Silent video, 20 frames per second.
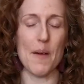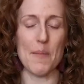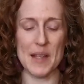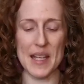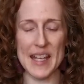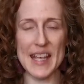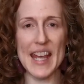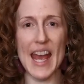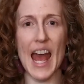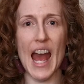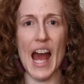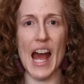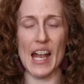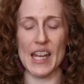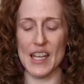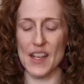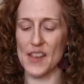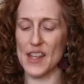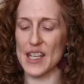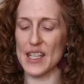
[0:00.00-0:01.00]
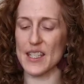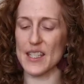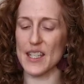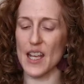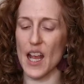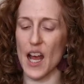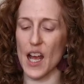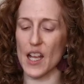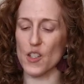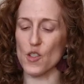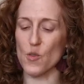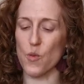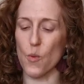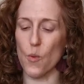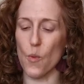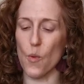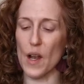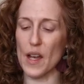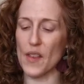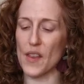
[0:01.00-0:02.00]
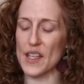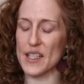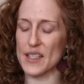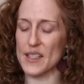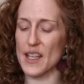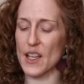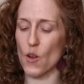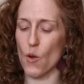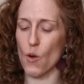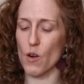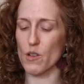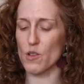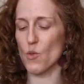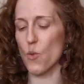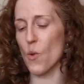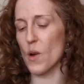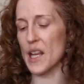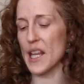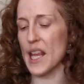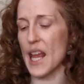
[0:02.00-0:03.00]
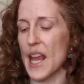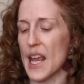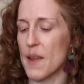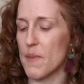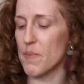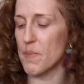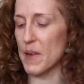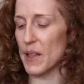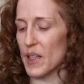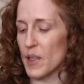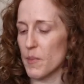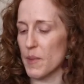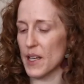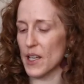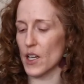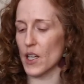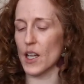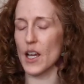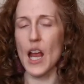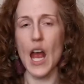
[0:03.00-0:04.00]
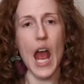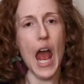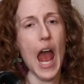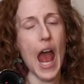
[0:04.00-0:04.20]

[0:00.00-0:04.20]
He had this Nikkor 28mm